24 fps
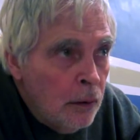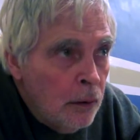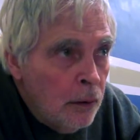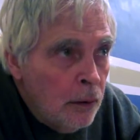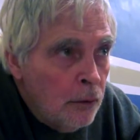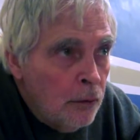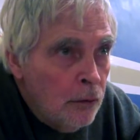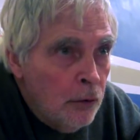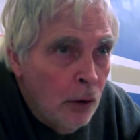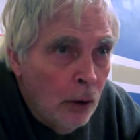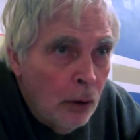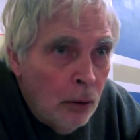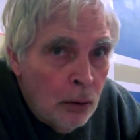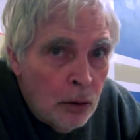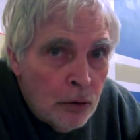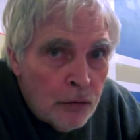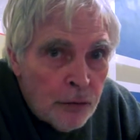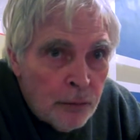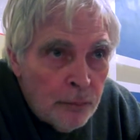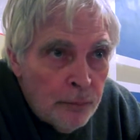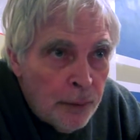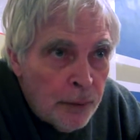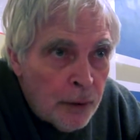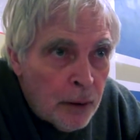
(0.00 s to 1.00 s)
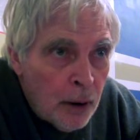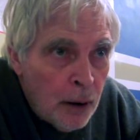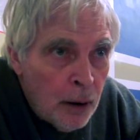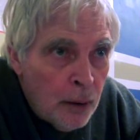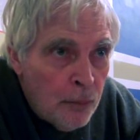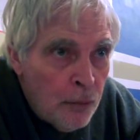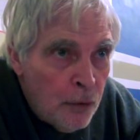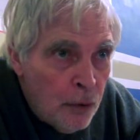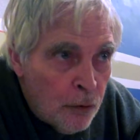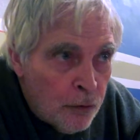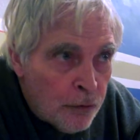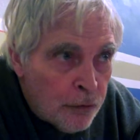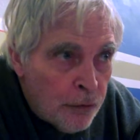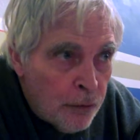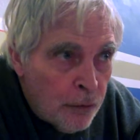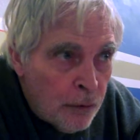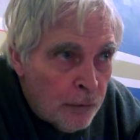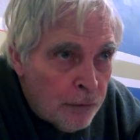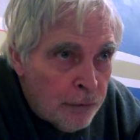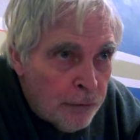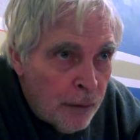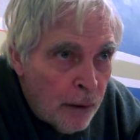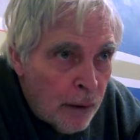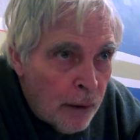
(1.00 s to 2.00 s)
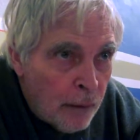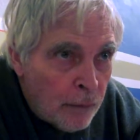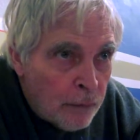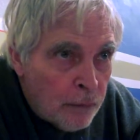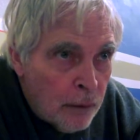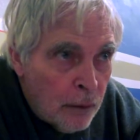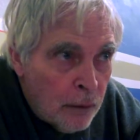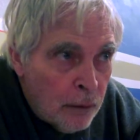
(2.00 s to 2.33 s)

your nose became used to the fact